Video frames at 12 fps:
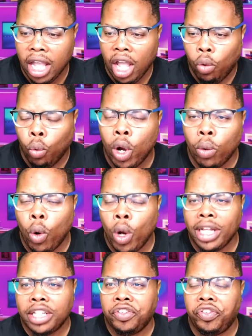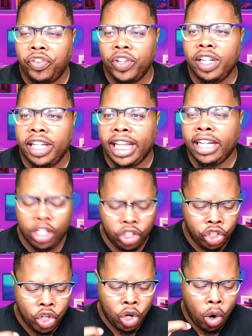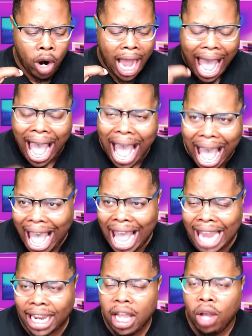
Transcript: What what is filling your eye?